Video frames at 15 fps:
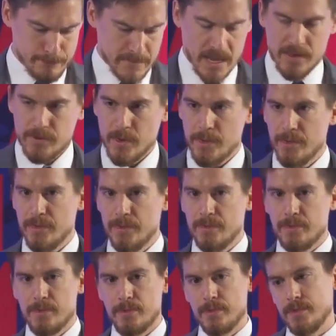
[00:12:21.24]

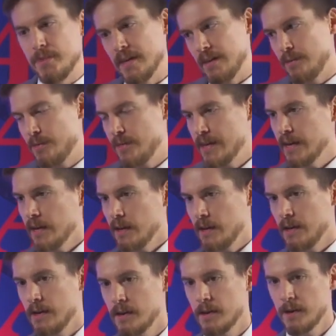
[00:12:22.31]
the thing
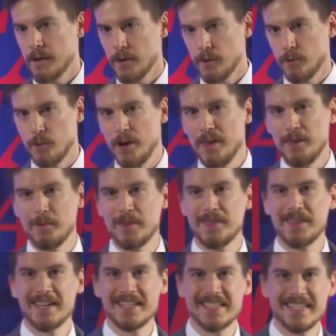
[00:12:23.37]

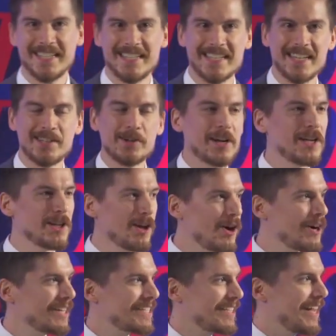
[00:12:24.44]
with this is it took a
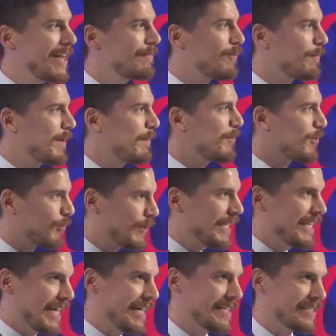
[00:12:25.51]
long time for people to
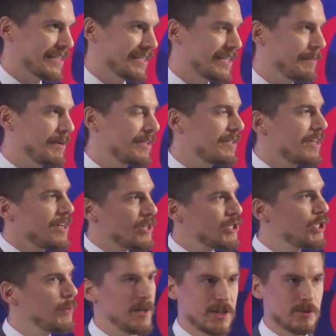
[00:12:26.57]
realize this. I mean,
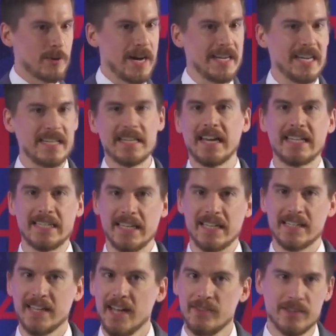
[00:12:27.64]
Dewey's writing in
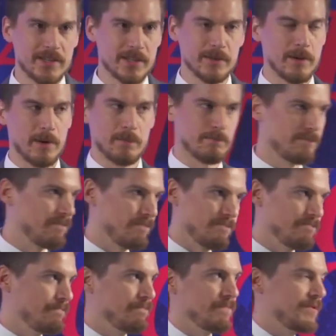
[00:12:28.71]
1910. This is
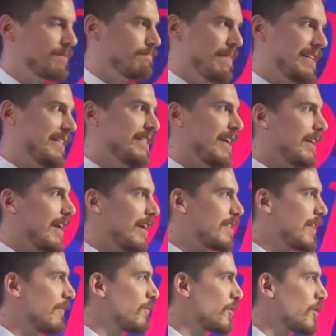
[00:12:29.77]
many
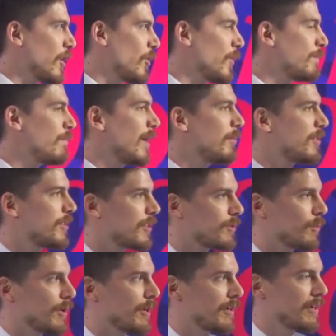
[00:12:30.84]
decades after Darwin published his
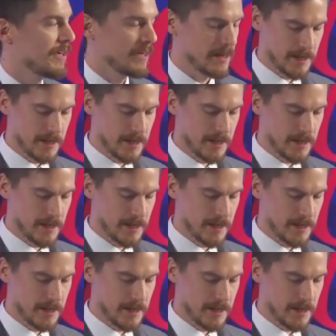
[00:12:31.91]
work.